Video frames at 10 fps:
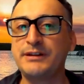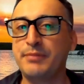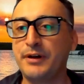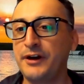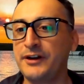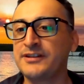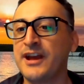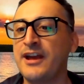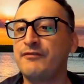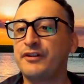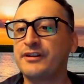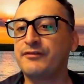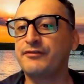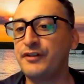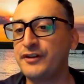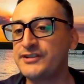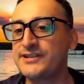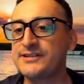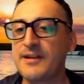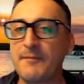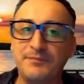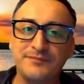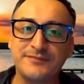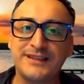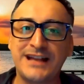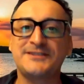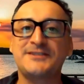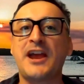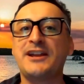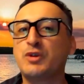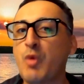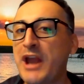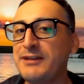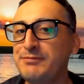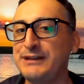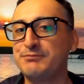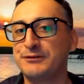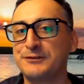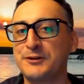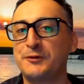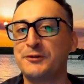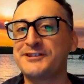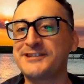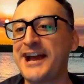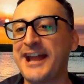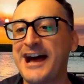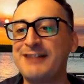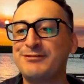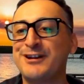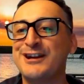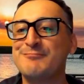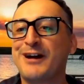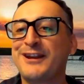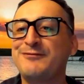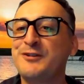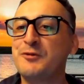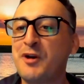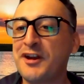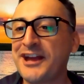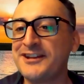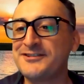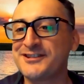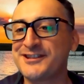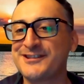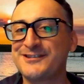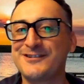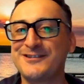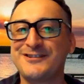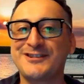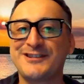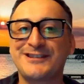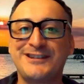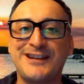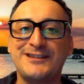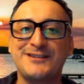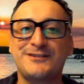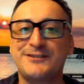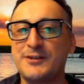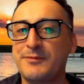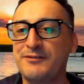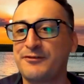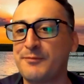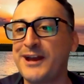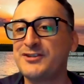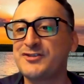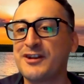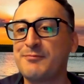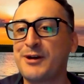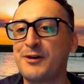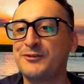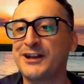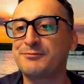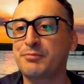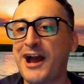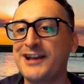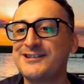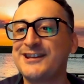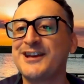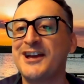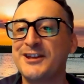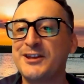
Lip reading: prepared for the first, let's say 20 people who will sign up. But if you want to just get some information about that pricing,